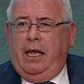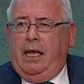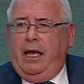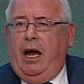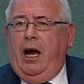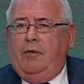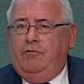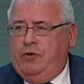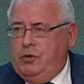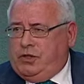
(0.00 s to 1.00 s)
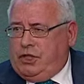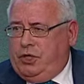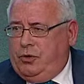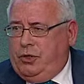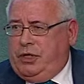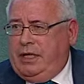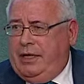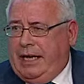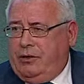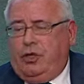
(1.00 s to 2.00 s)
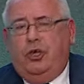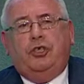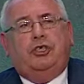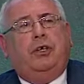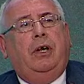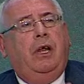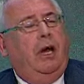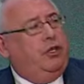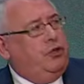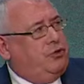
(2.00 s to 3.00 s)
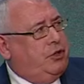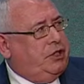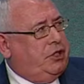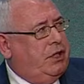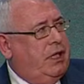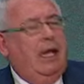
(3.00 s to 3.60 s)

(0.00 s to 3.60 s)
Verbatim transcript: uh, on food security, on agriculture, on nutrition.